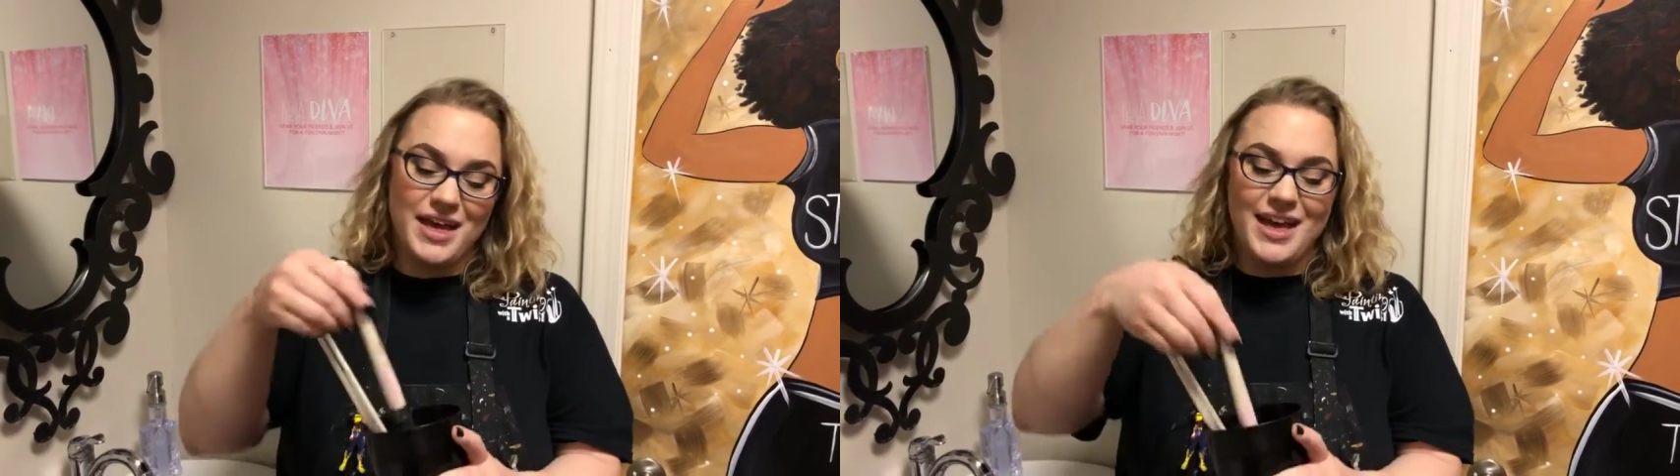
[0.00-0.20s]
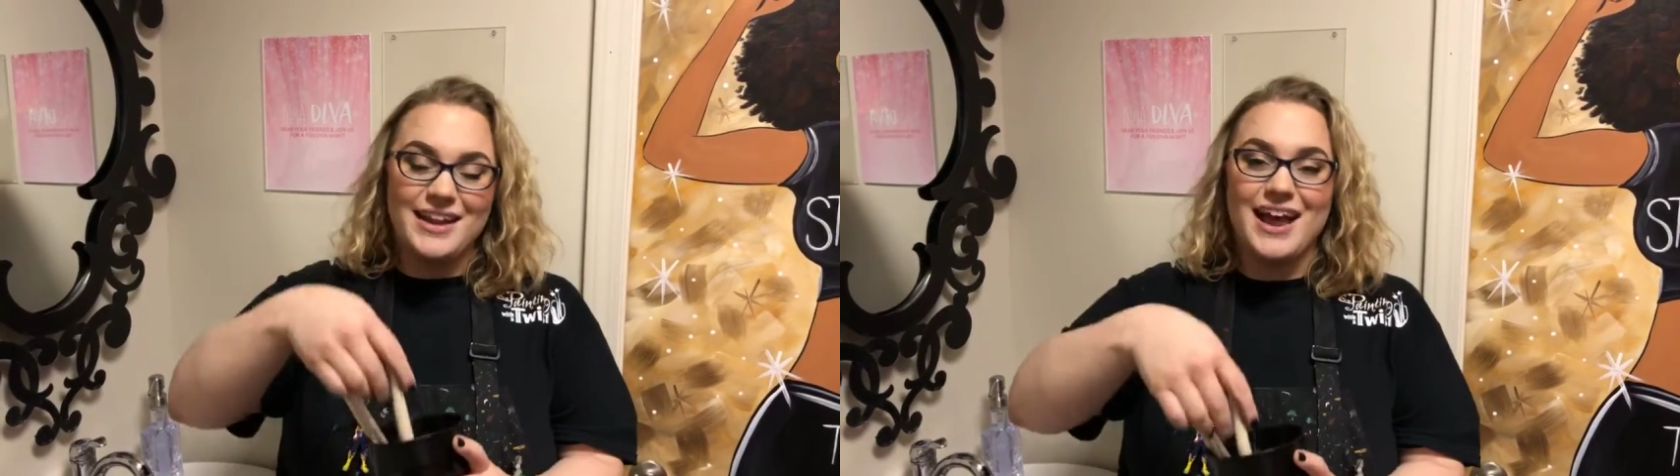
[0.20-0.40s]

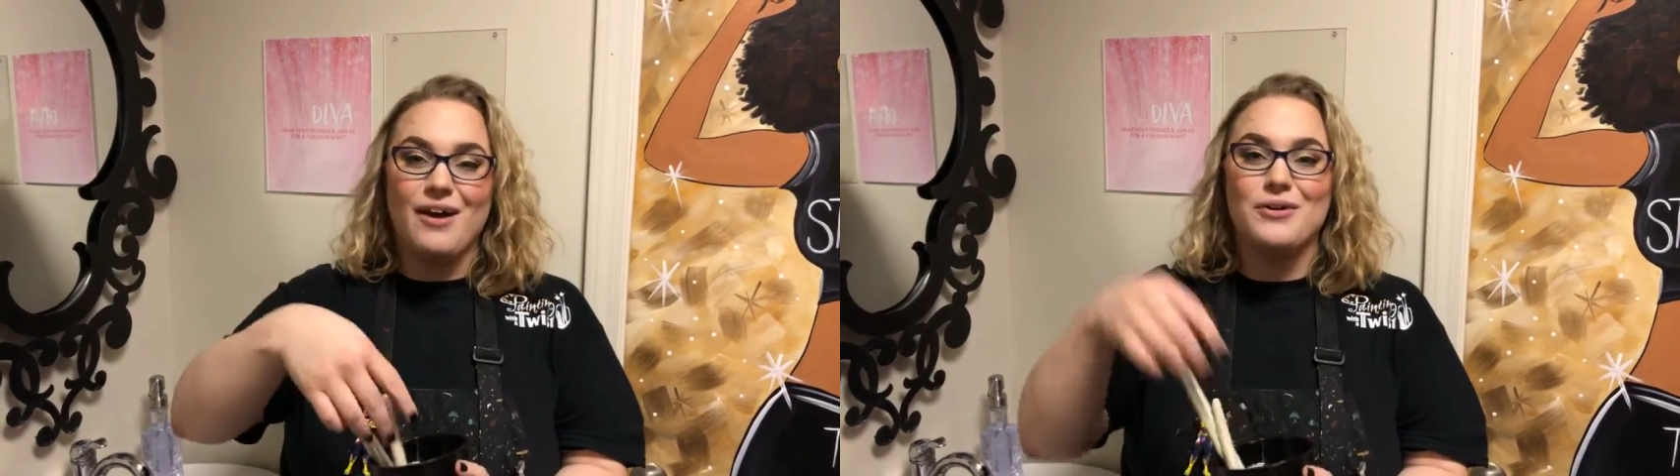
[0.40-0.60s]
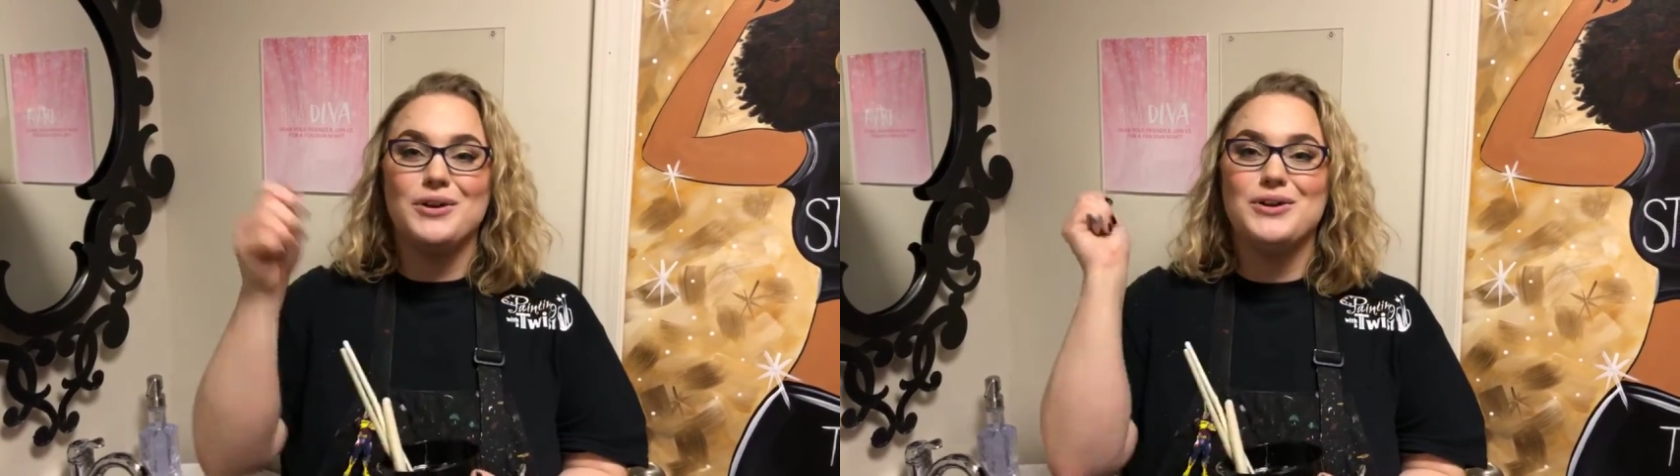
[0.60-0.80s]

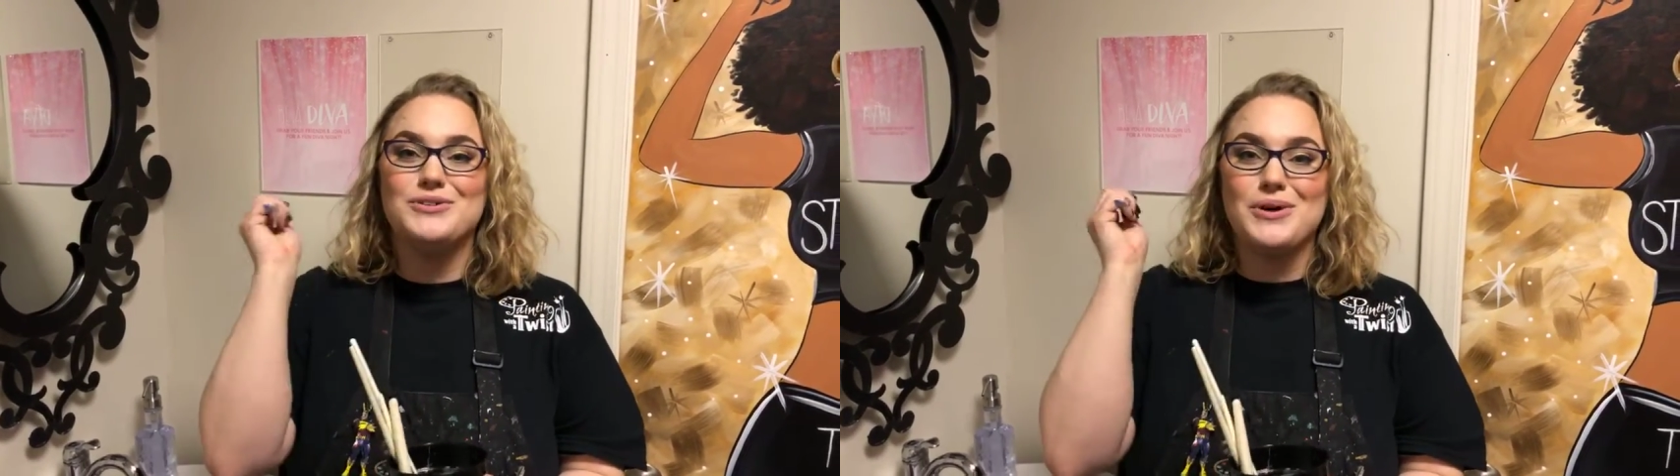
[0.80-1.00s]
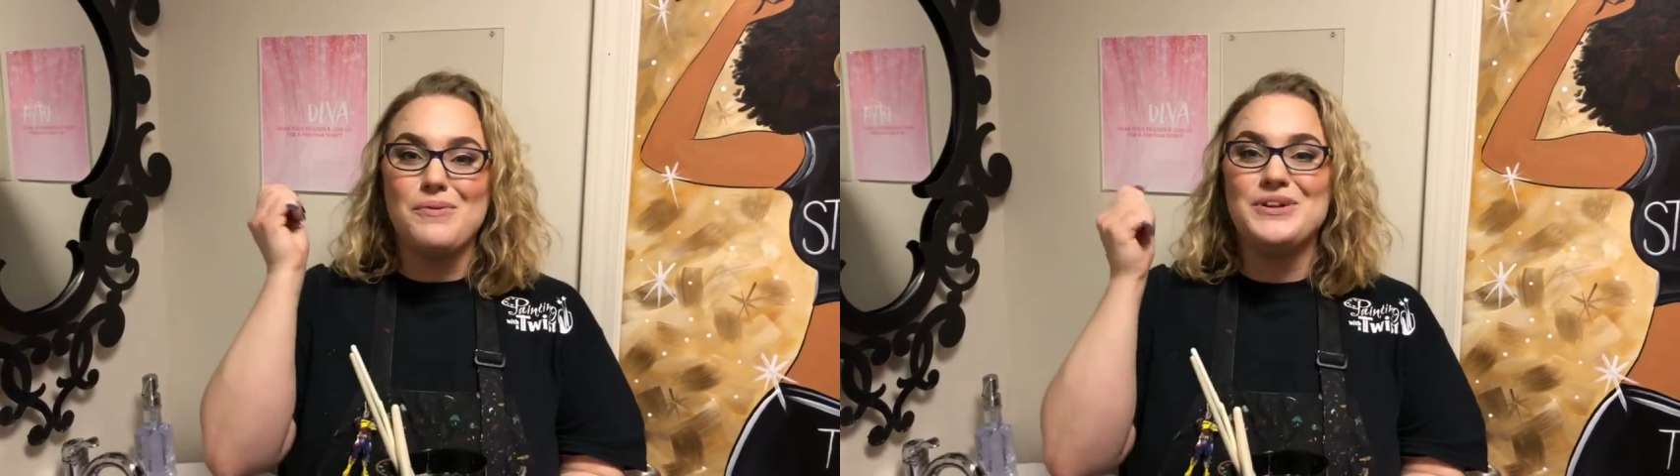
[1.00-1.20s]
Now, you
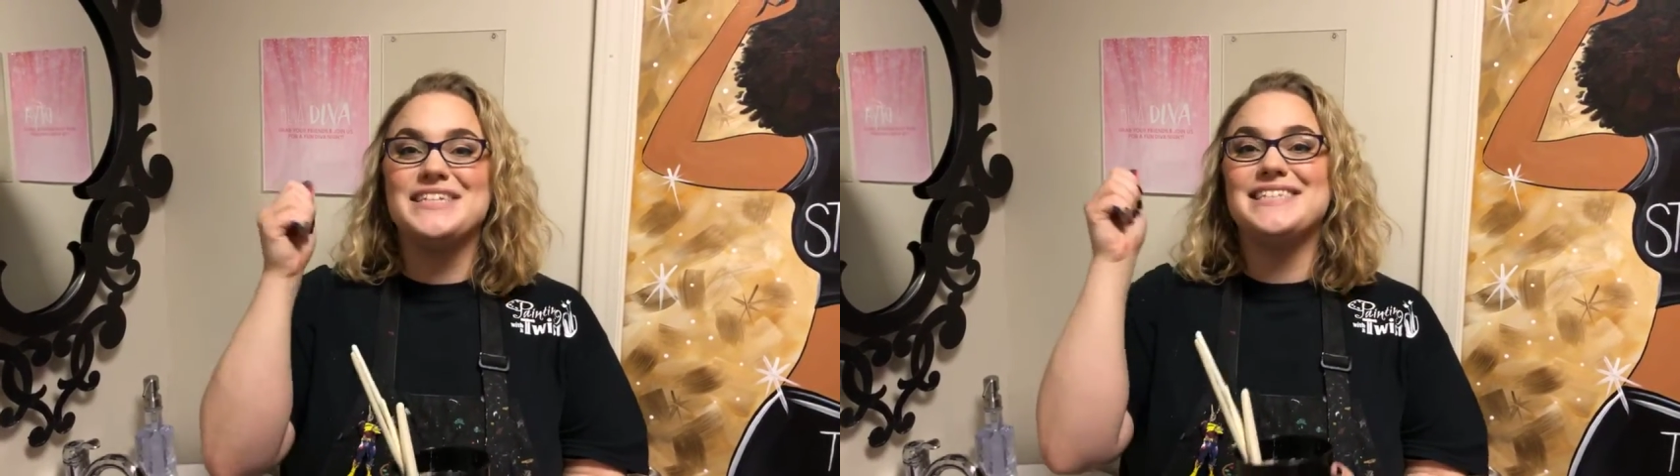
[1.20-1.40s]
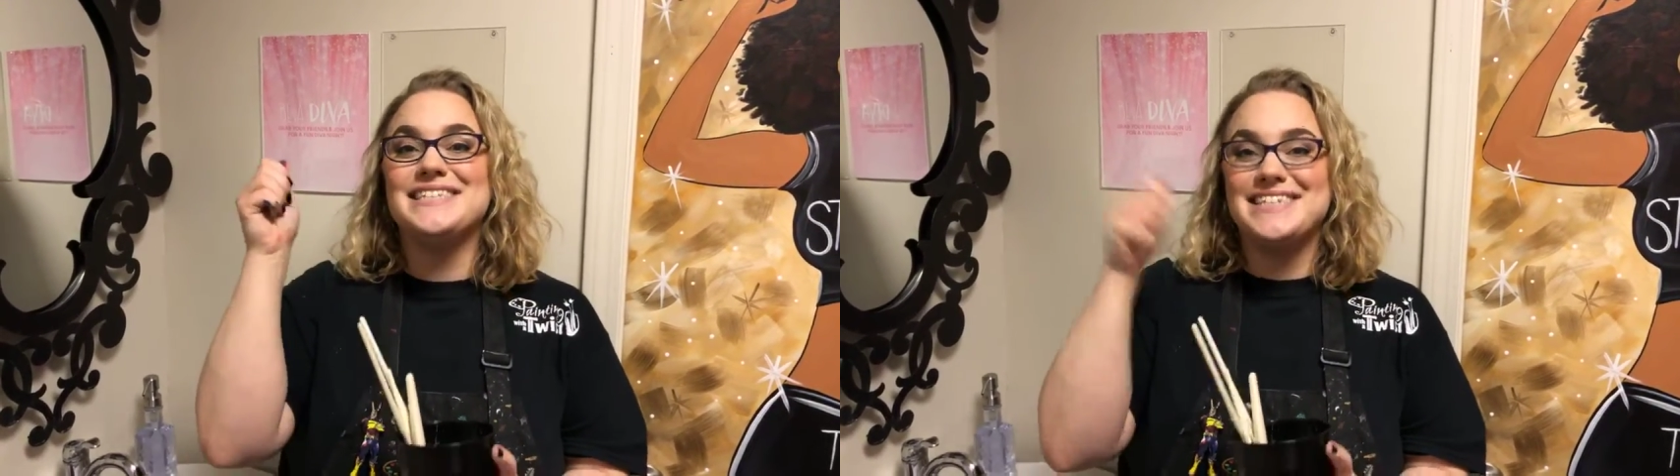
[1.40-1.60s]
don't want to
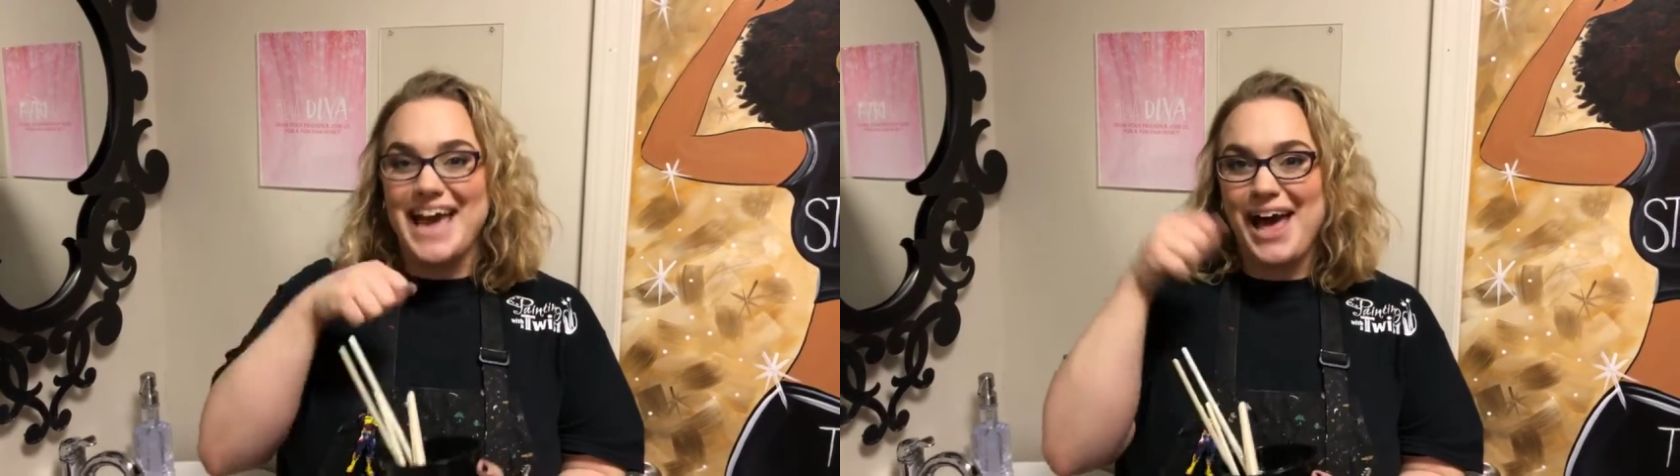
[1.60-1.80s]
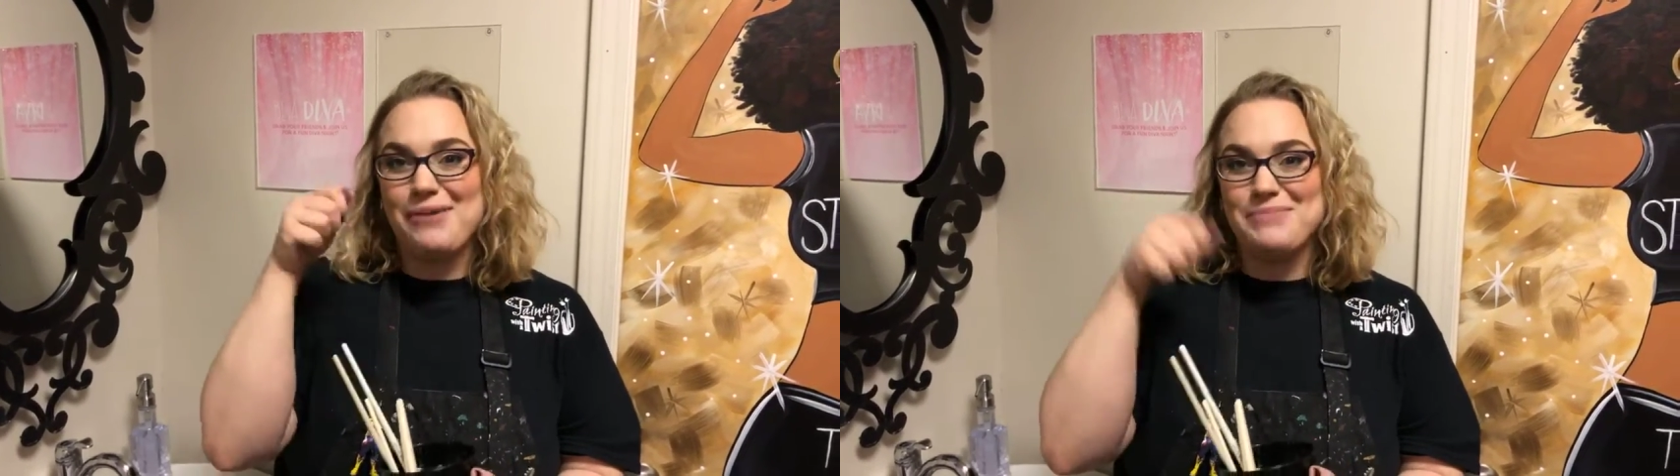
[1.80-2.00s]
stab